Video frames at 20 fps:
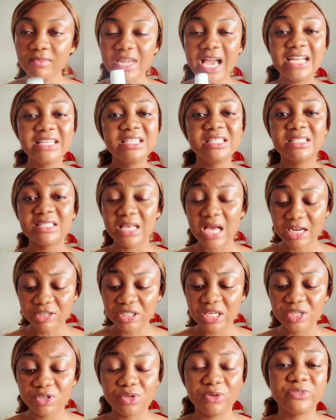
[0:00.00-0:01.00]
and it's
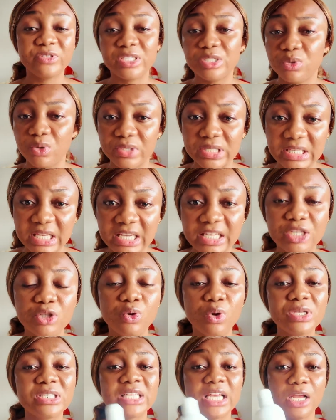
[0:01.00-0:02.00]
actually softening your skin. It
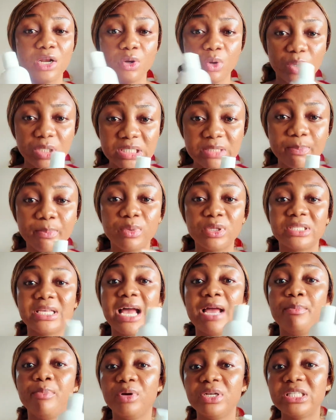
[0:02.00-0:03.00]
does a lot, but
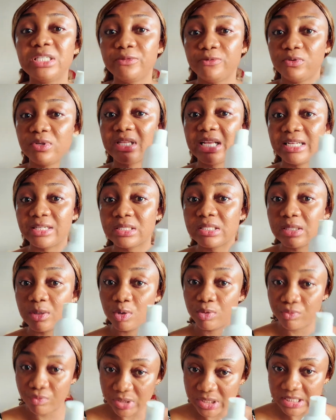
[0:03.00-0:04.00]
I bought it for that
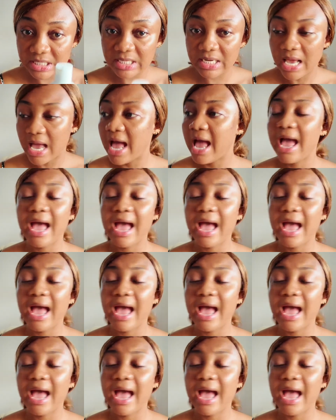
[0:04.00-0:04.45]
reason,